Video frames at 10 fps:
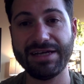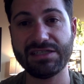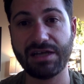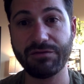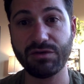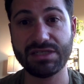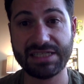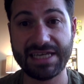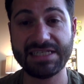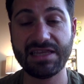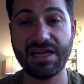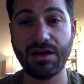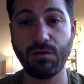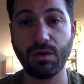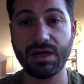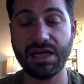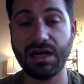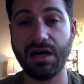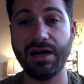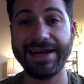Software says that they are working
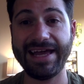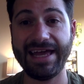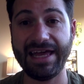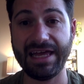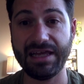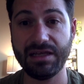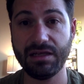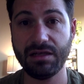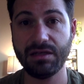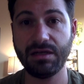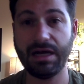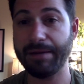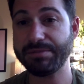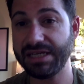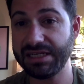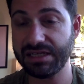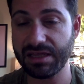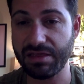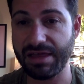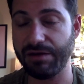on a update
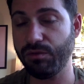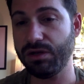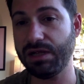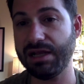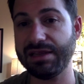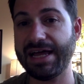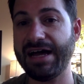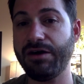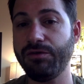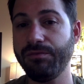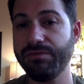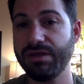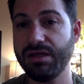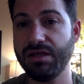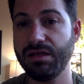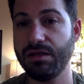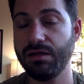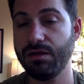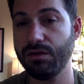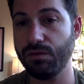that will allow
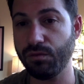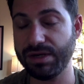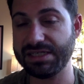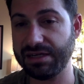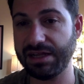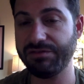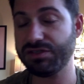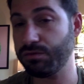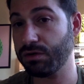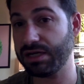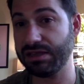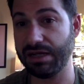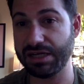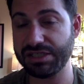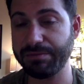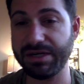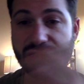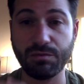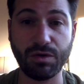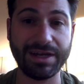Reason 11 to work in Logic, but it
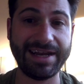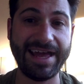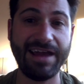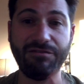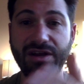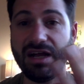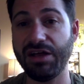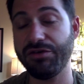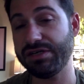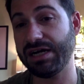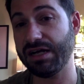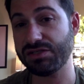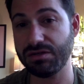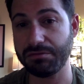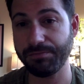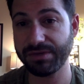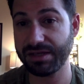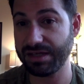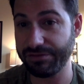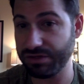should work in every other DAW. So
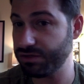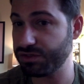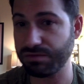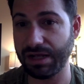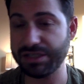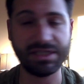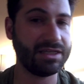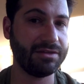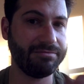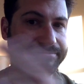if you use Logic,